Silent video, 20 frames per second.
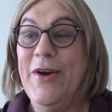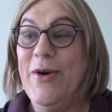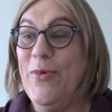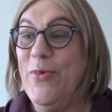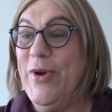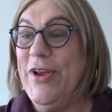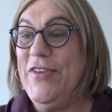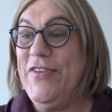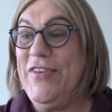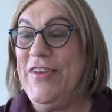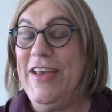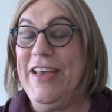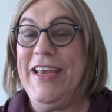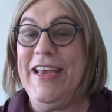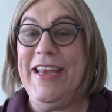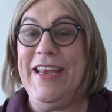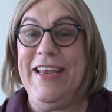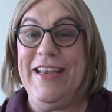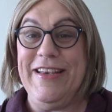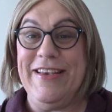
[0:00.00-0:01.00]
We
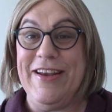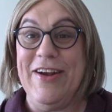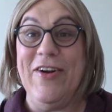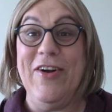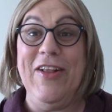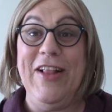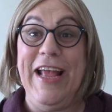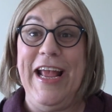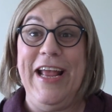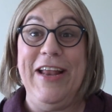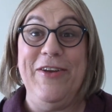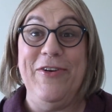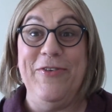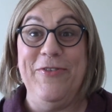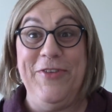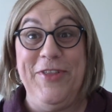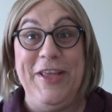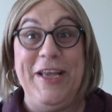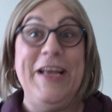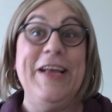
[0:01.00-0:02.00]
see Daryl hand
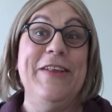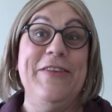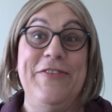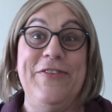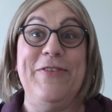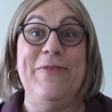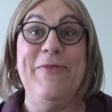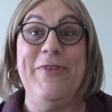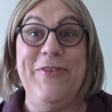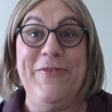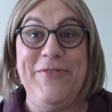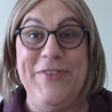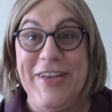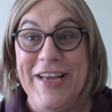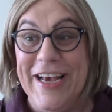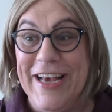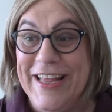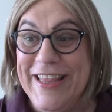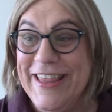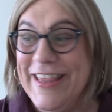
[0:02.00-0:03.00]
over the instrument of
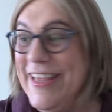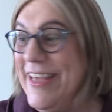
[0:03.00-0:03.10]
death